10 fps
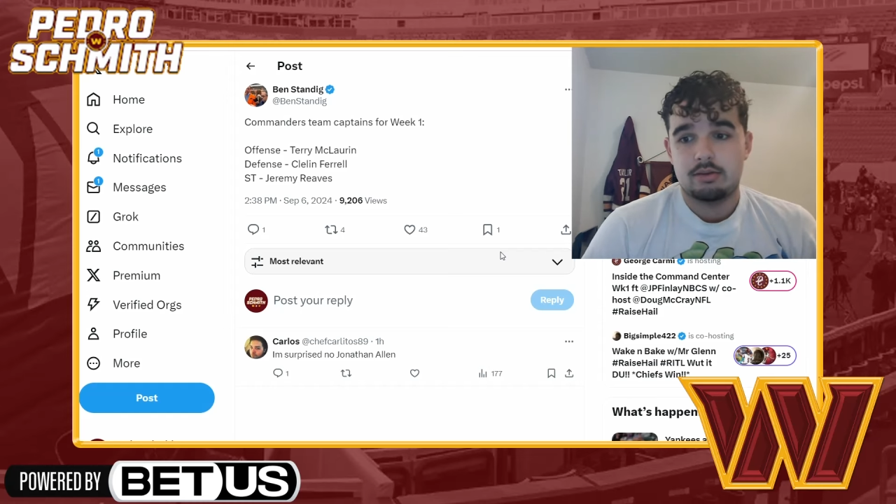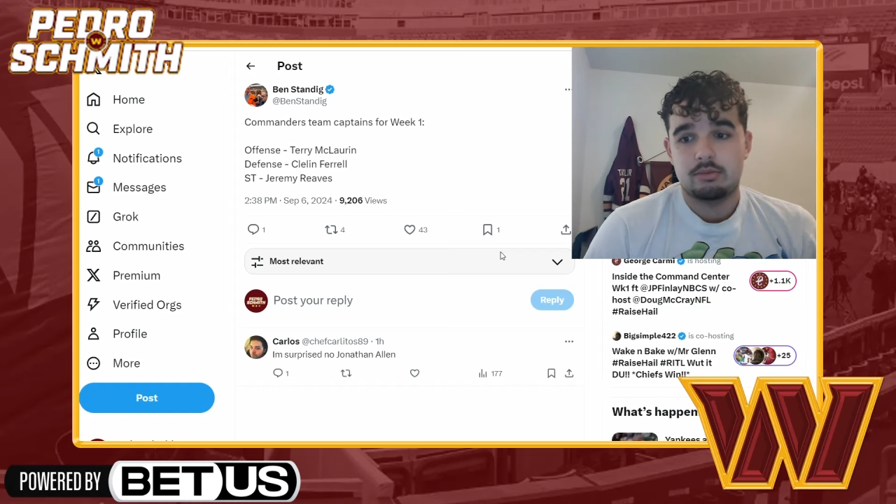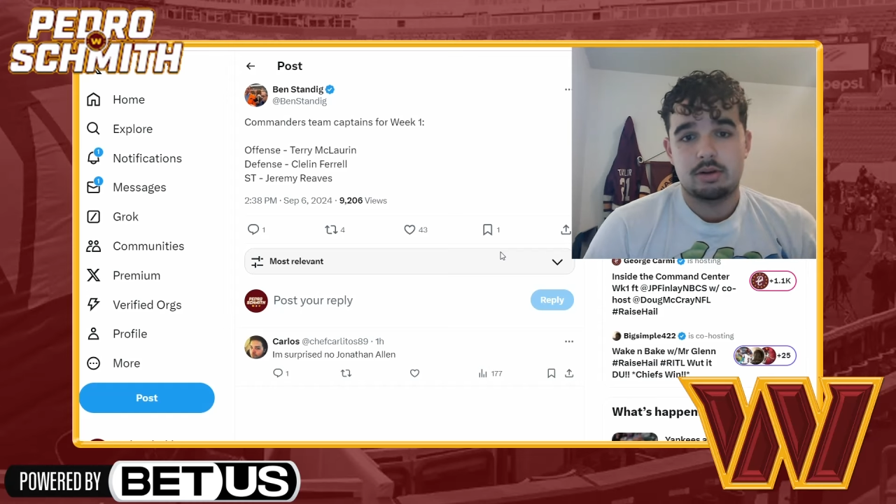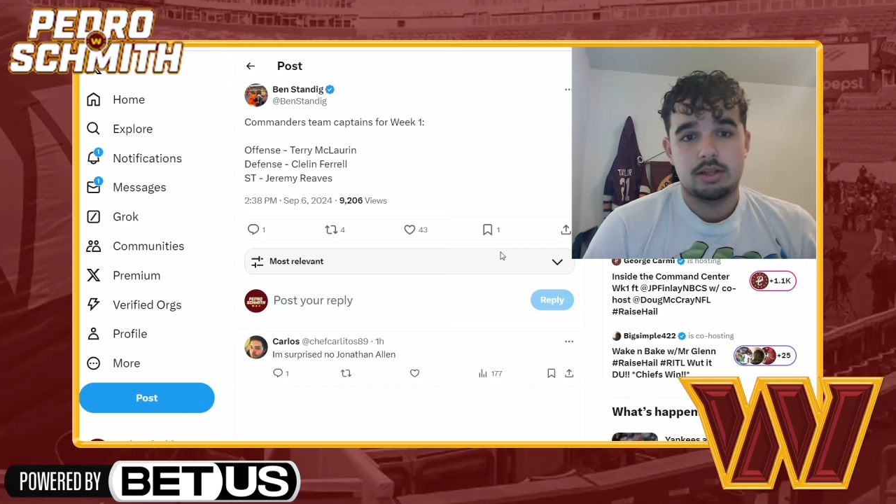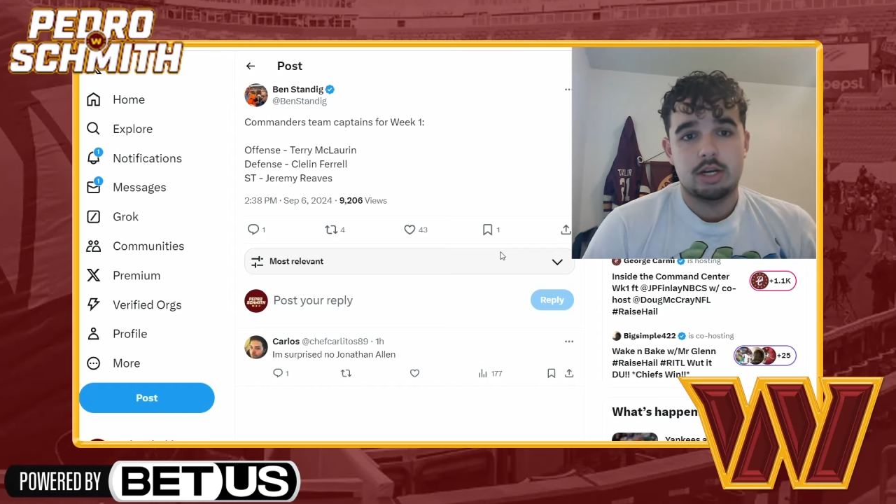
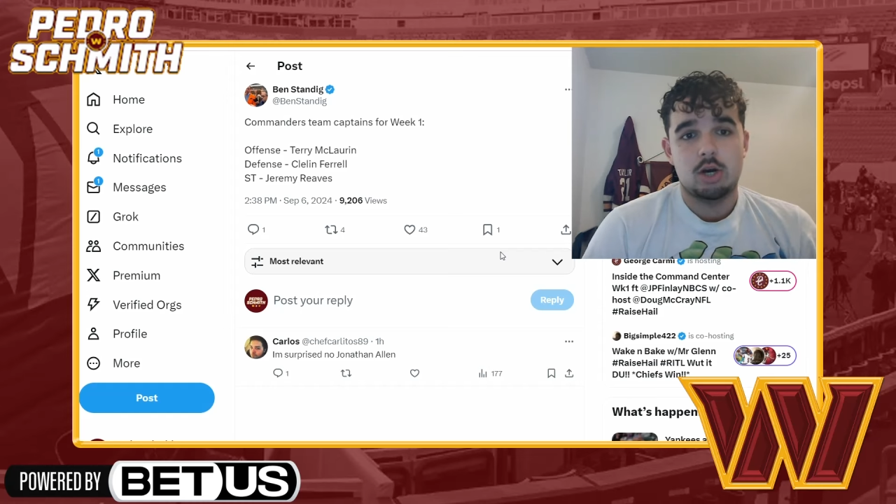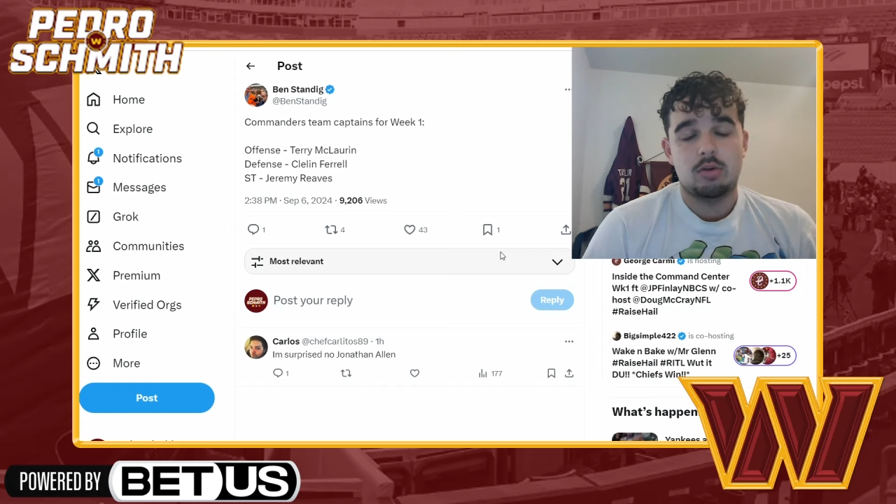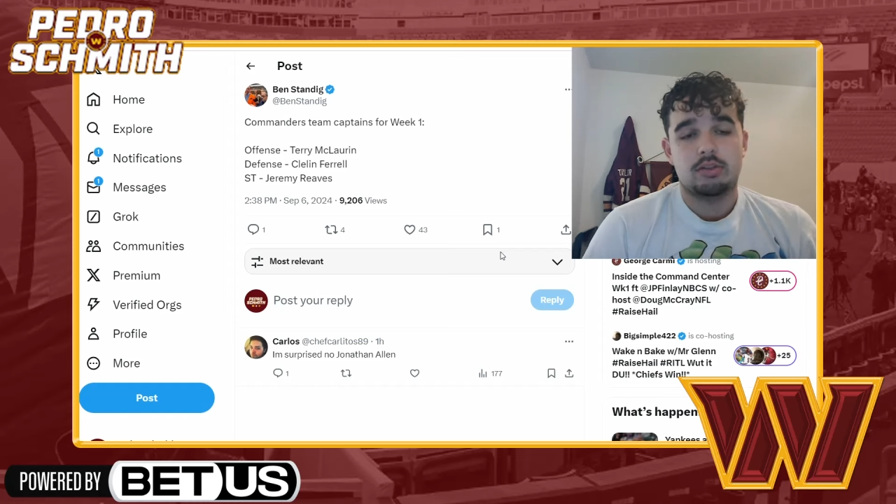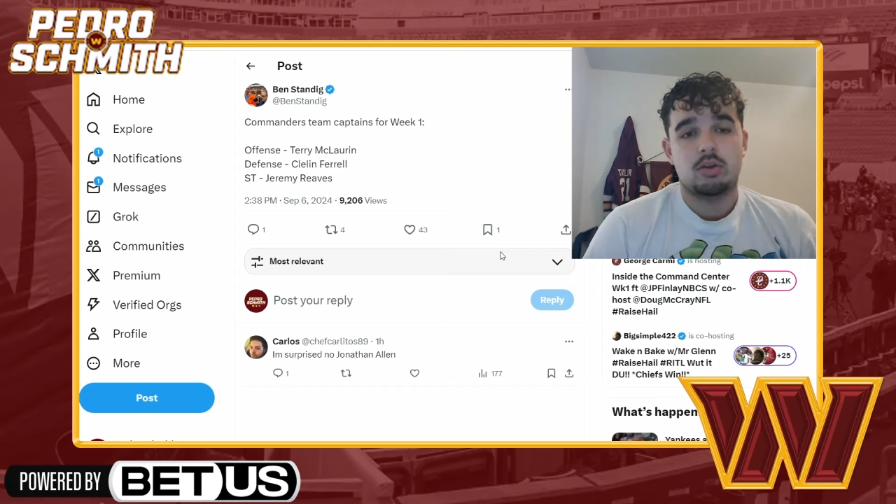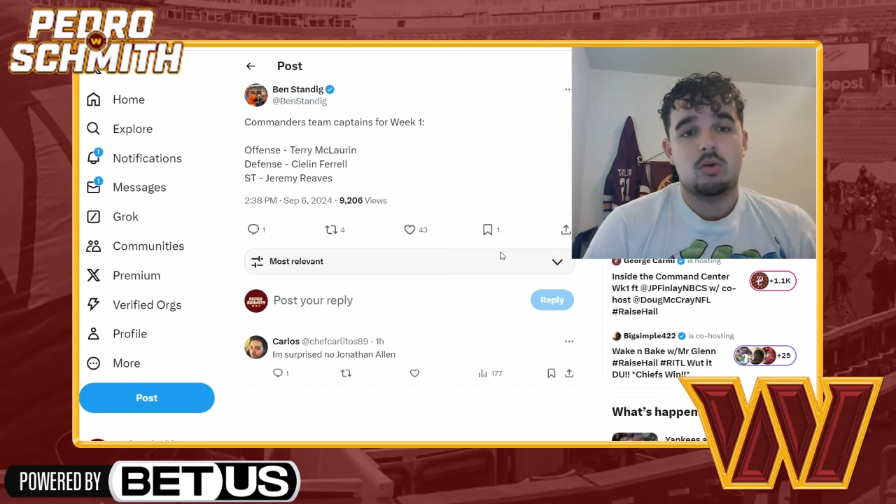really know what's
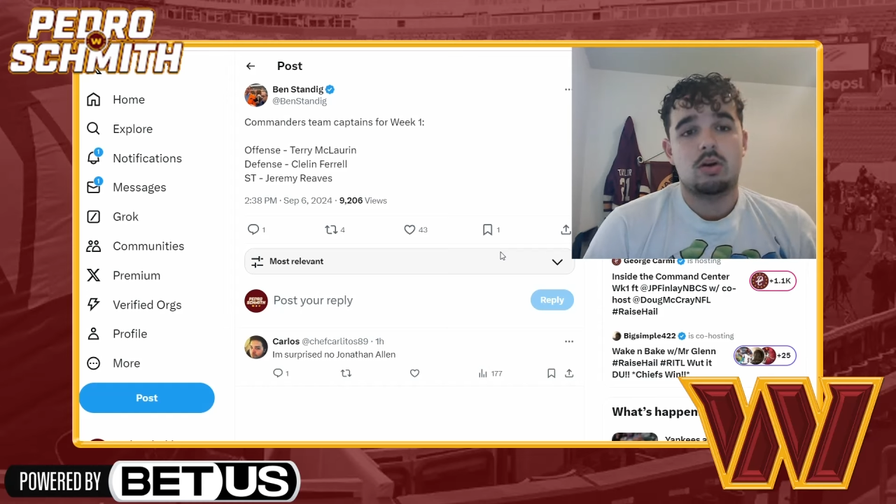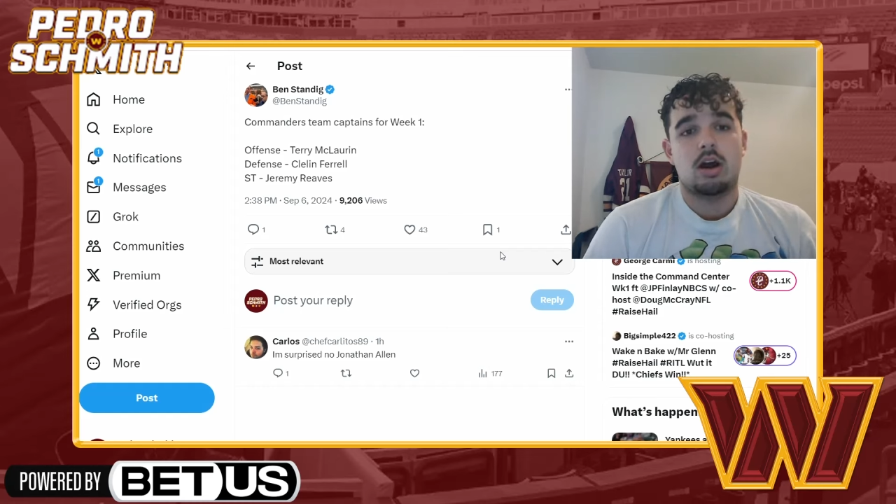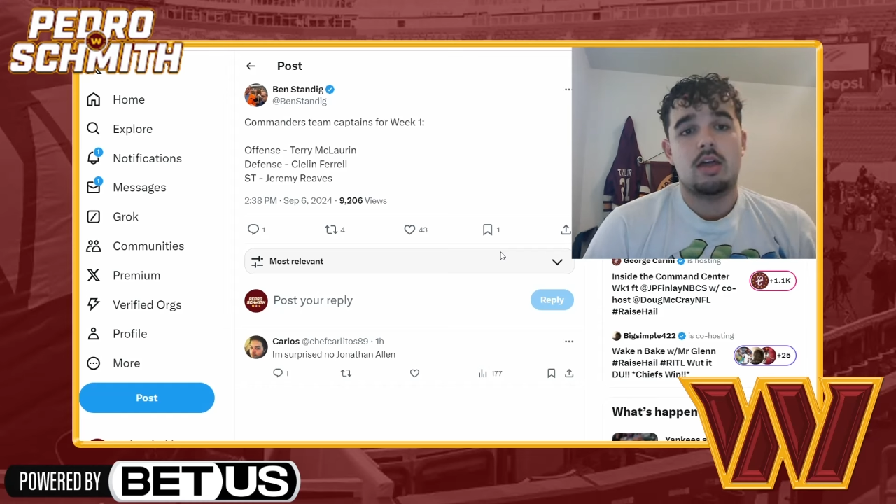going on.